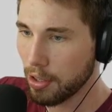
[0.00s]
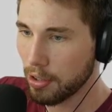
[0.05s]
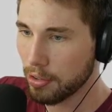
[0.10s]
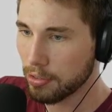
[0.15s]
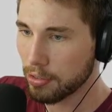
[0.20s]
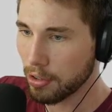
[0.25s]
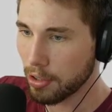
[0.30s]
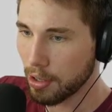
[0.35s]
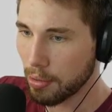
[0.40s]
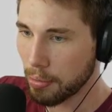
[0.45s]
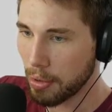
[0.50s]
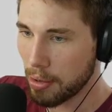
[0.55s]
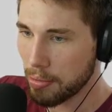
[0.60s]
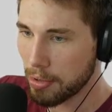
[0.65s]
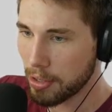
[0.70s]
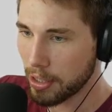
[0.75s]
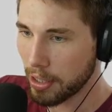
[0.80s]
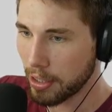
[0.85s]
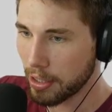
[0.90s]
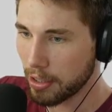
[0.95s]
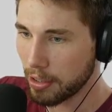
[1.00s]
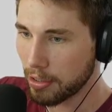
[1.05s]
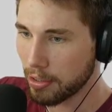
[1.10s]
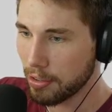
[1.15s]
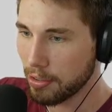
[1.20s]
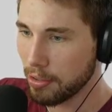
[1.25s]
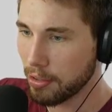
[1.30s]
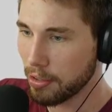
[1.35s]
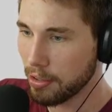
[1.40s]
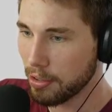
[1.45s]
So yeah, maybe like
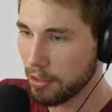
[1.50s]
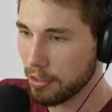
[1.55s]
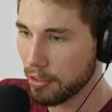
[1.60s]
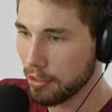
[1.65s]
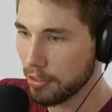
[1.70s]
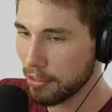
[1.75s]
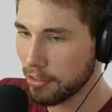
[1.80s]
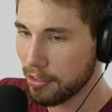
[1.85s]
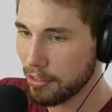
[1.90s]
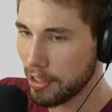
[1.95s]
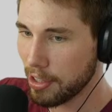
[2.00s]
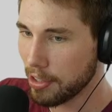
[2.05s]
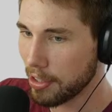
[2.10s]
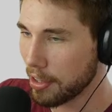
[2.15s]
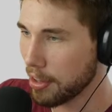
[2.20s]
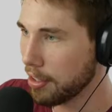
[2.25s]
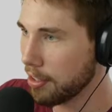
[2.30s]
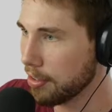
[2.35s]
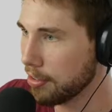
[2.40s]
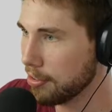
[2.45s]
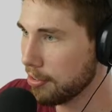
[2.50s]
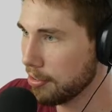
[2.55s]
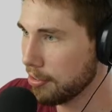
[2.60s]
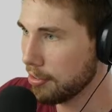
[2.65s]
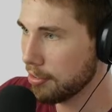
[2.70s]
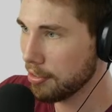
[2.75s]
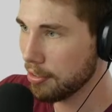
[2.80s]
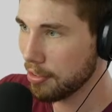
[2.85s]
stealing this.